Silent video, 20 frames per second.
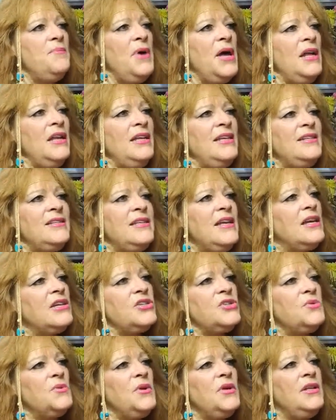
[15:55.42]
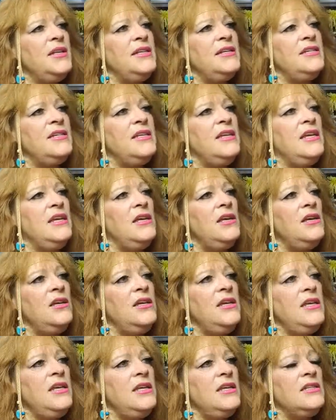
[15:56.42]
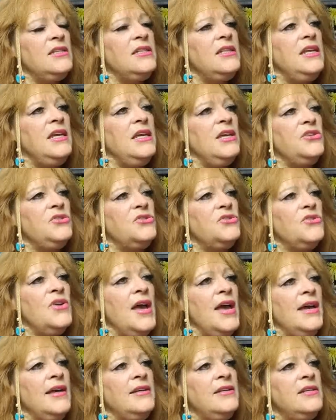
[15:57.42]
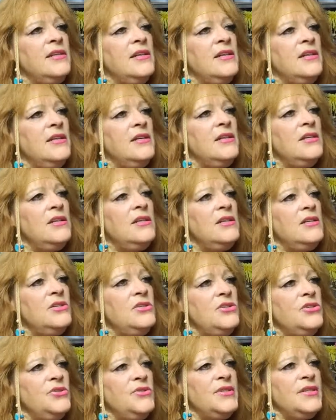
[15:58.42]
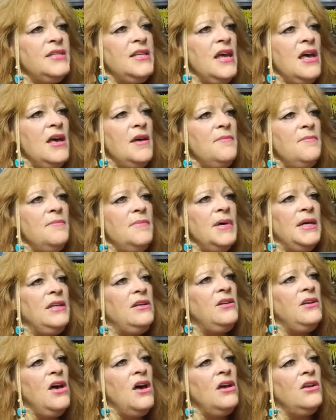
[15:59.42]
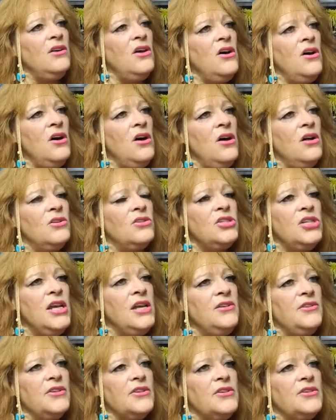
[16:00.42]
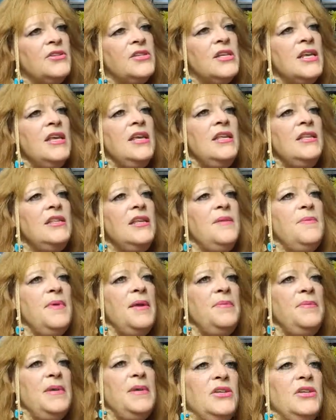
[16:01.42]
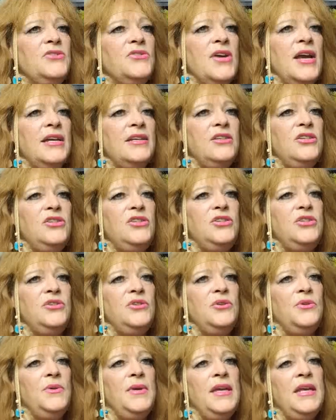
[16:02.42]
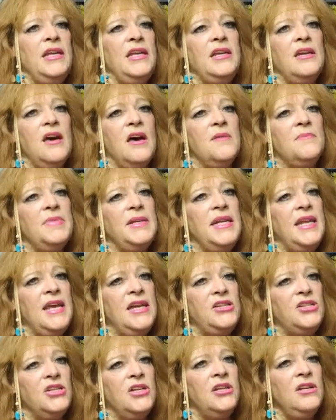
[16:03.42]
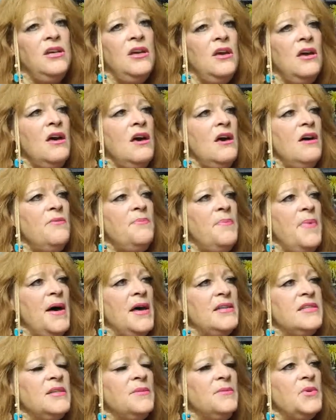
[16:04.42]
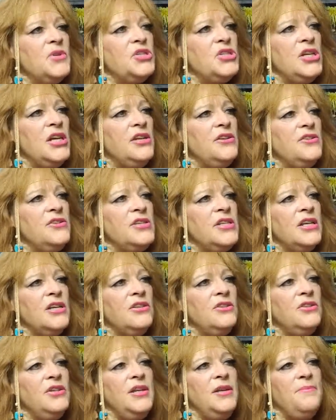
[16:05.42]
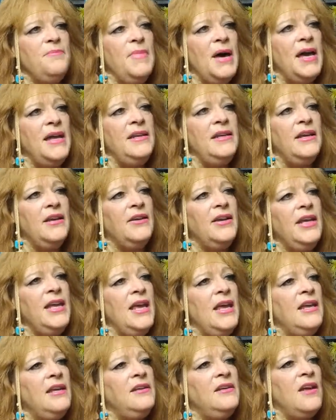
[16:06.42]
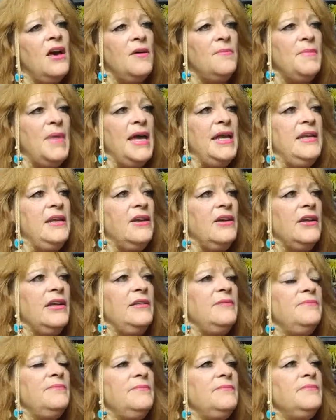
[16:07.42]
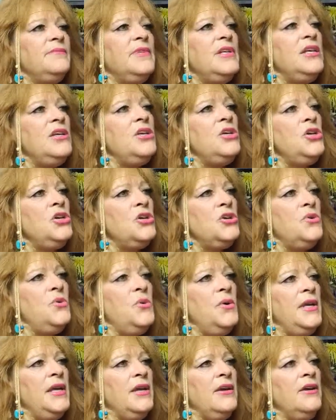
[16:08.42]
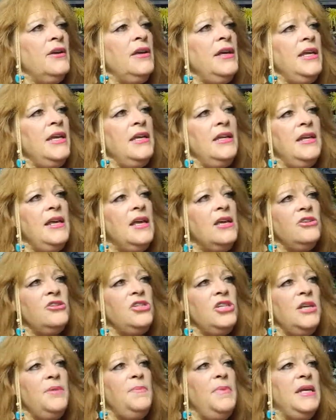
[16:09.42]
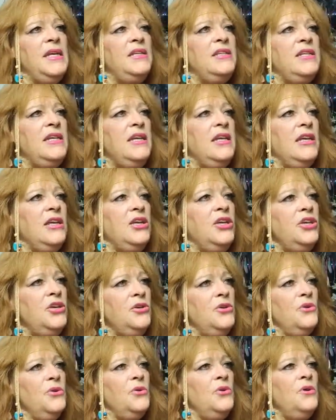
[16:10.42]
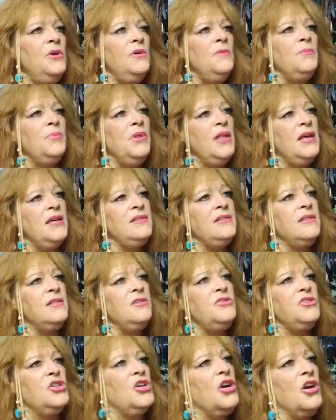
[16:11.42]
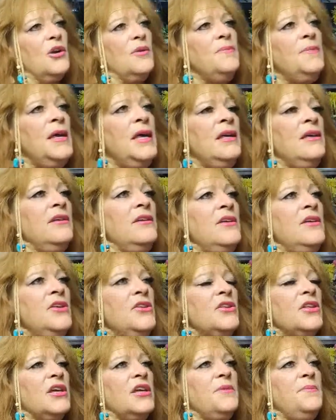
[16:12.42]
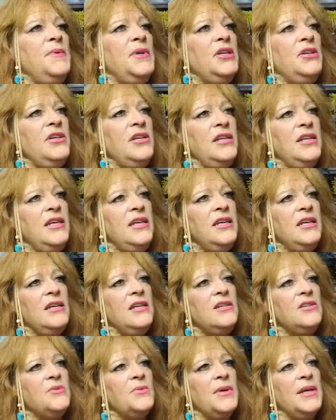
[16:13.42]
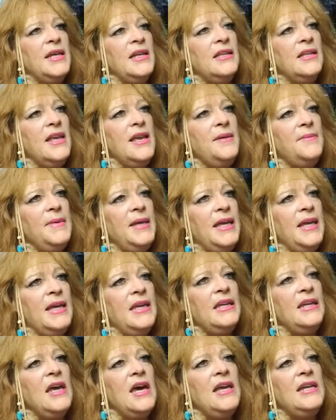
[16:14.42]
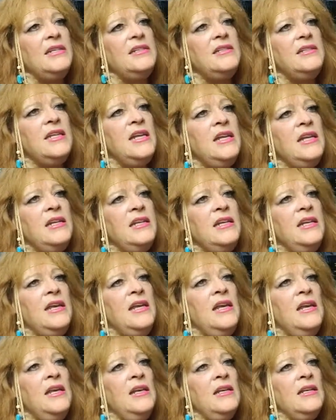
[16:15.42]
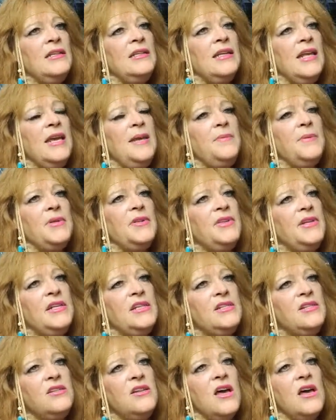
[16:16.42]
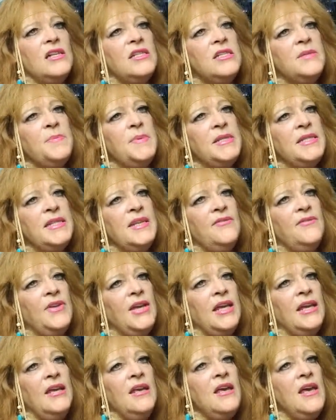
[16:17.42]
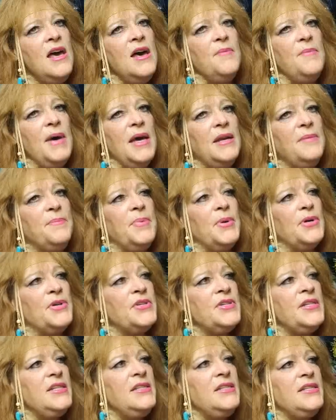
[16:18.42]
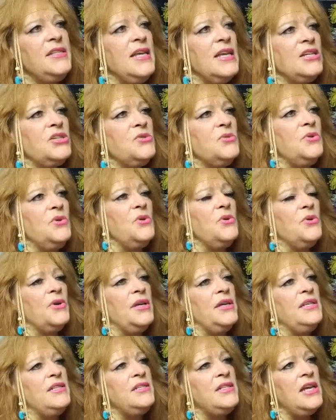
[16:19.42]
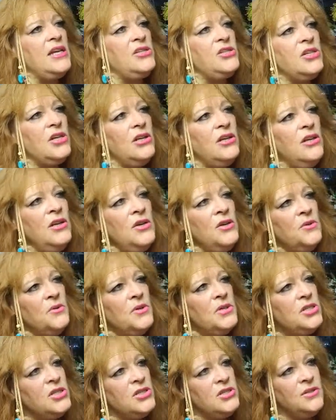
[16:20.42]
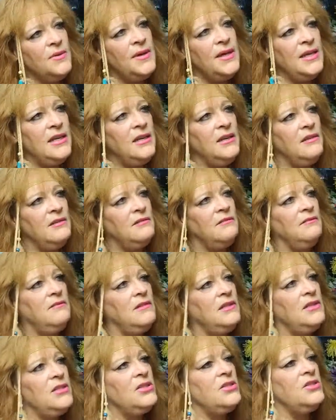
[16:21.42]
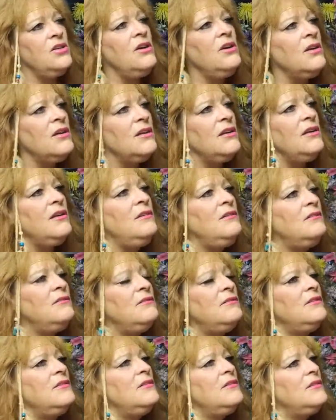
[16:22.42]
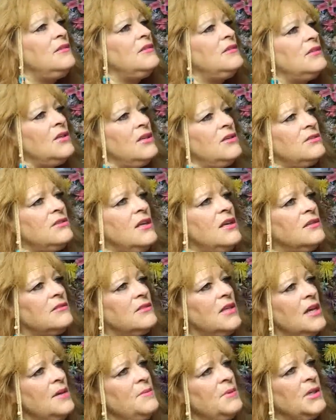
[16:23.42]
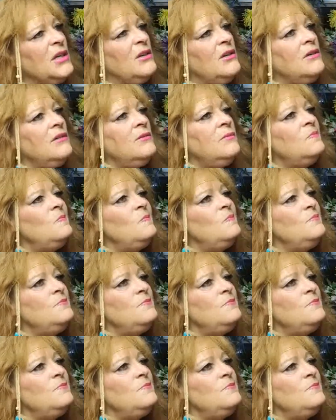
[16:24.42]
Polysexual is the, is the attract to some but not all genders. They may attracted to any combination of possible genders, including binary and non binary. Queer in LGBTQ plus term, the community is reclaiming an identity label that is non-specific about a person's sexual orientation, which is the way it started long, long time ago.